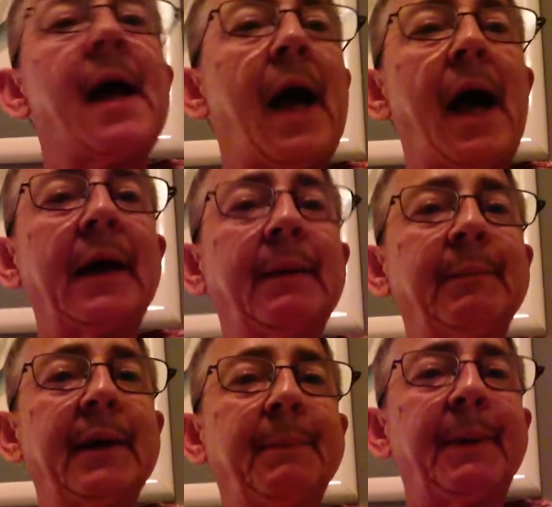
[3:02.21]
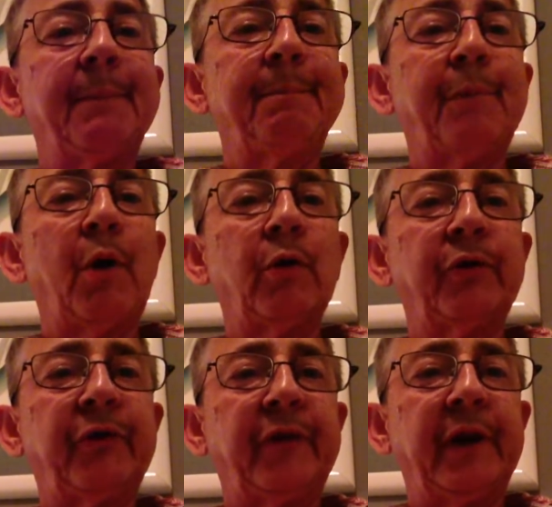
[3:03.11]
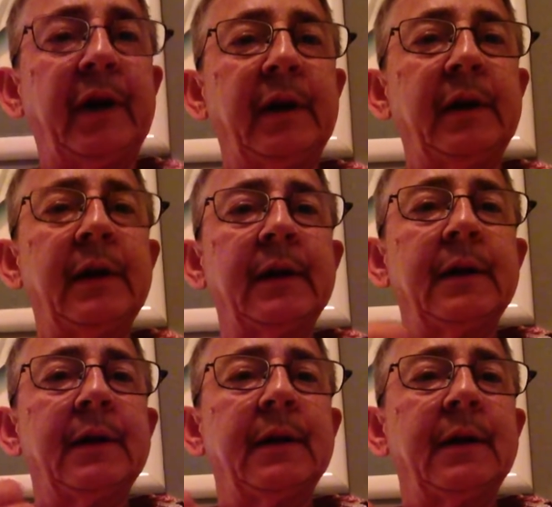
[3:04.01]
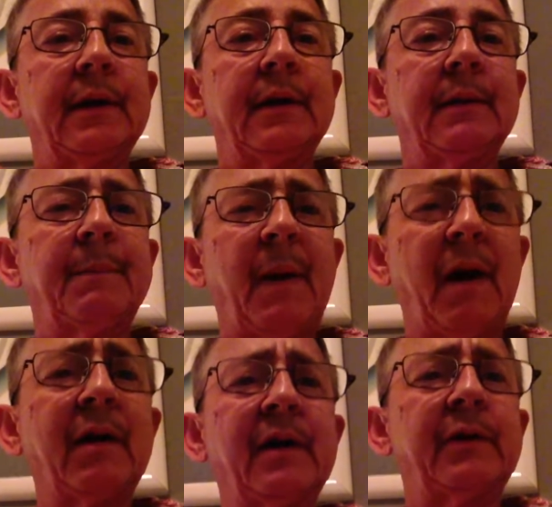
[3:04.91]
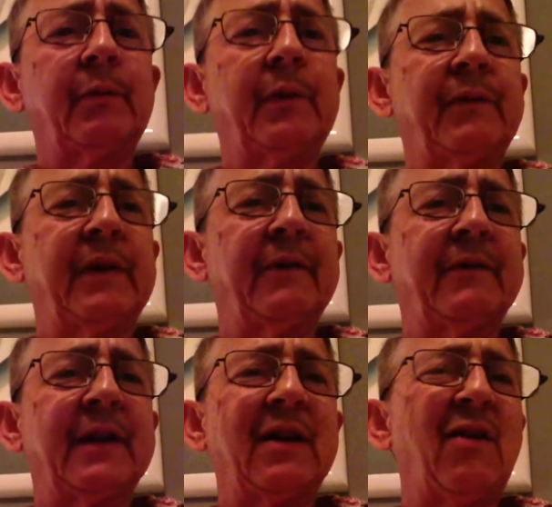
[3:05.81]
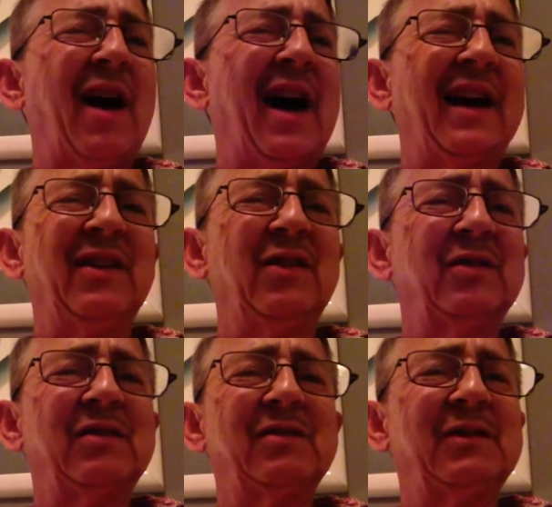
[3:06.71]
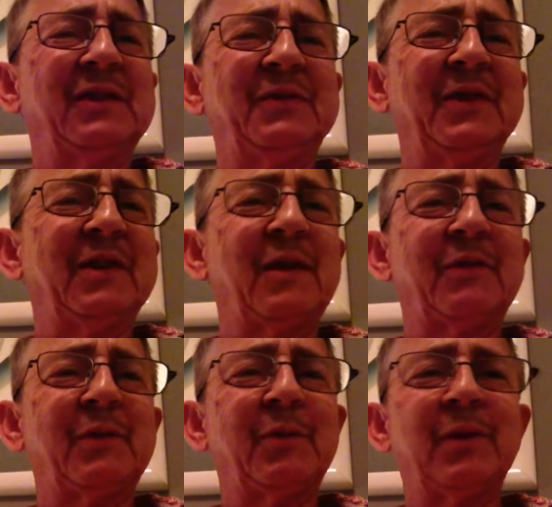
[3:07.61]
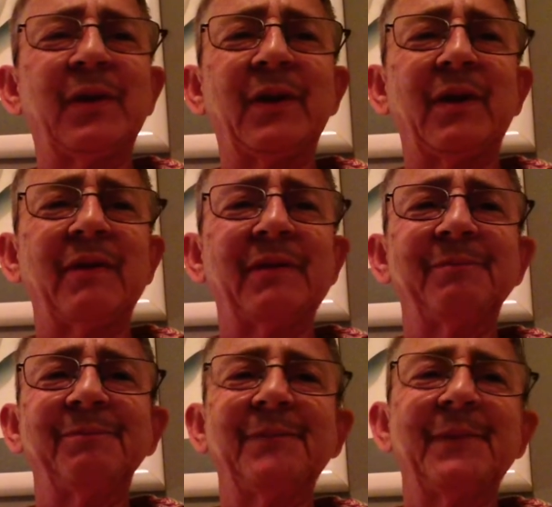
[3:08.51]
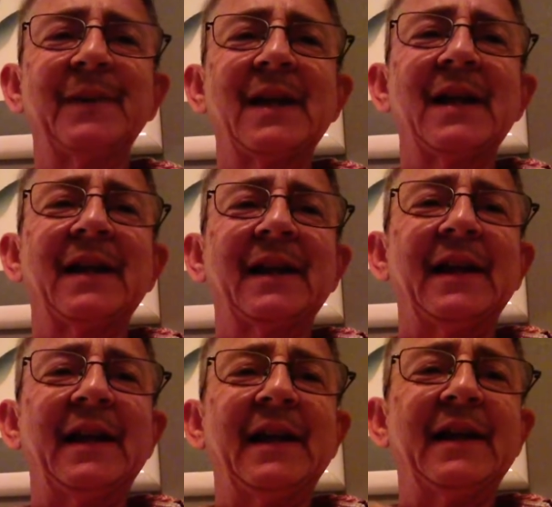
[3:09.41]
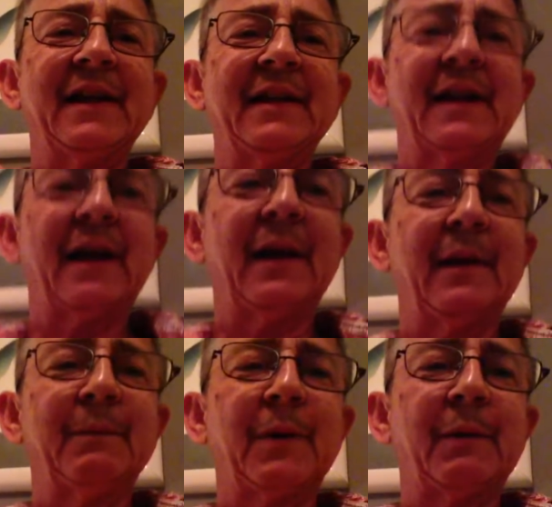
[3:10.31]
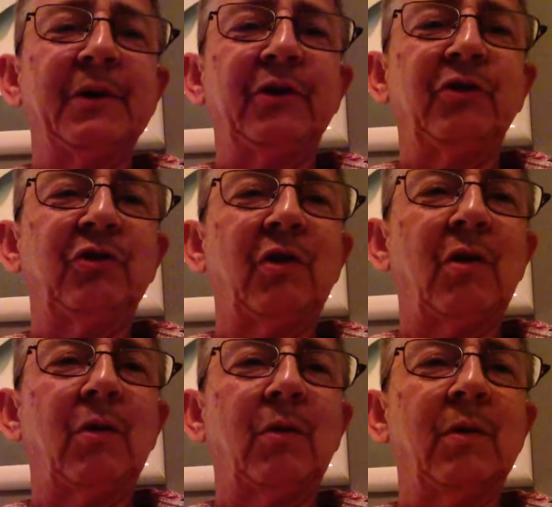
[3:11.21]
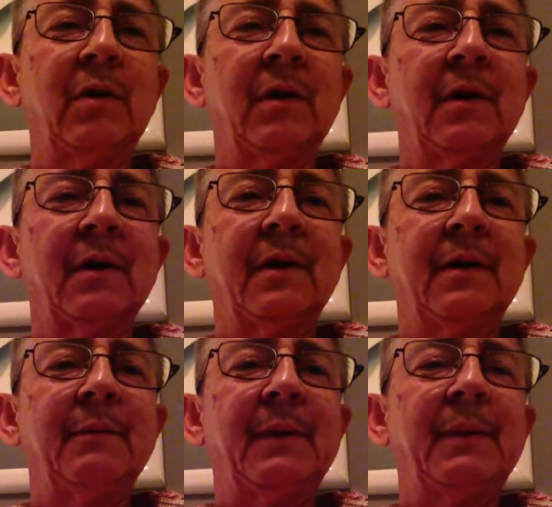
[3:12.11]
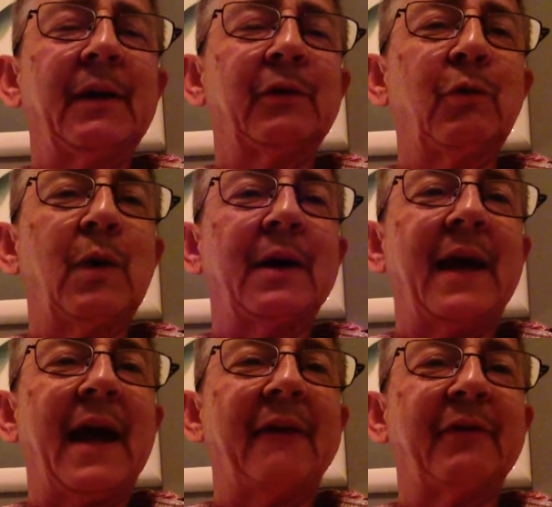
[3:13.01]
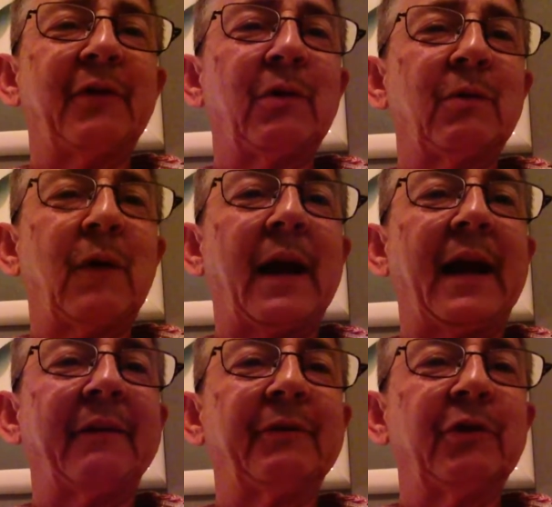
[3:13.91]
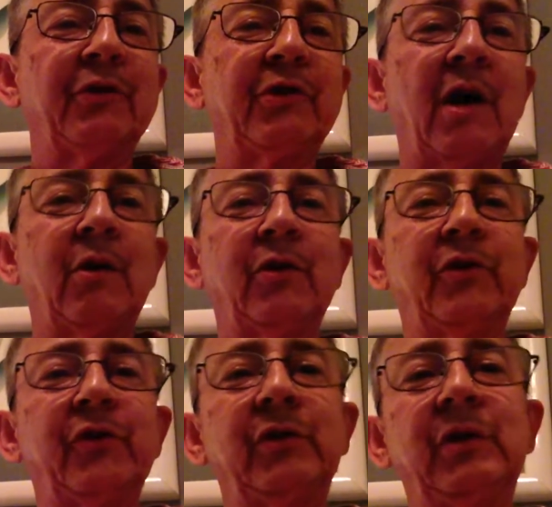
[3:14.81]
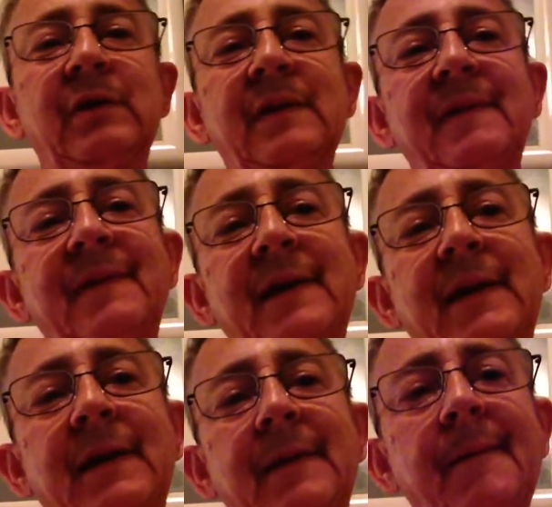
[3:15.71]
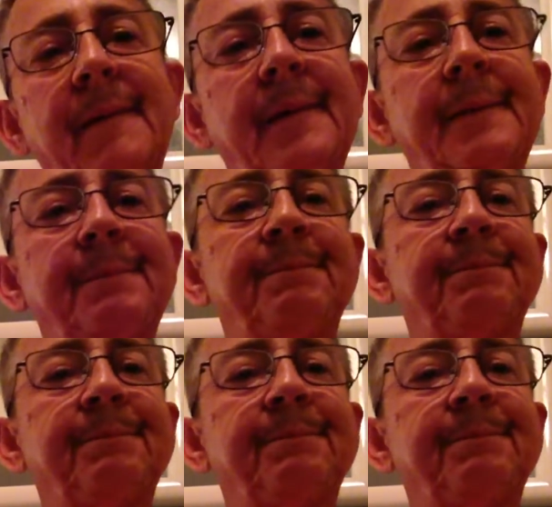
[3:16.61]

I am going to be posting part of the reveal video. I don't really feel comfortable with it all. And I'll probably show, maybe I'll do one after, right after a shower so you can see um,